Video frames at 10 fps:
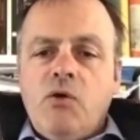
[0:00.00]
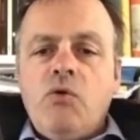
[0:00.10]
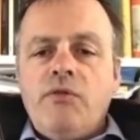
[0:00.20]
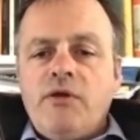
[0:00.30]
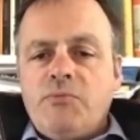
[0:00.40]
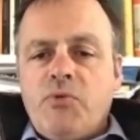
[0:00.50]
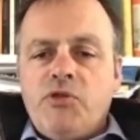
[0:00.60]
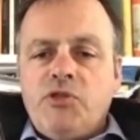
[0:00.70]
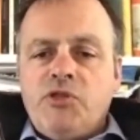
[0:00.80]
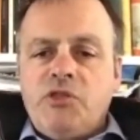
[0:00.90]
All of those
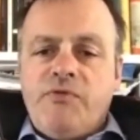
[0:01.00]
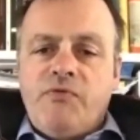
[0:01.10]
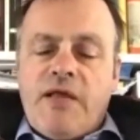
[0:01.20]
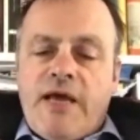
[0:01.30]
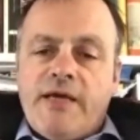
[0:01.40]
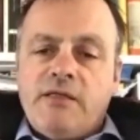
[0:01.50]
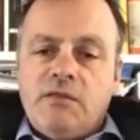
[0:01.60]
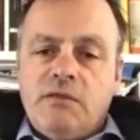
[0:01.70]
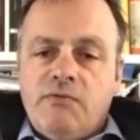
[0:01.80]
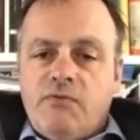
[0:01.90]
points should be flagged
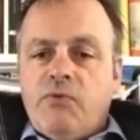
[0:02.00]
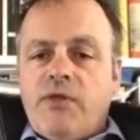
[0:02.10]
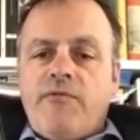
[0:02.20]
for their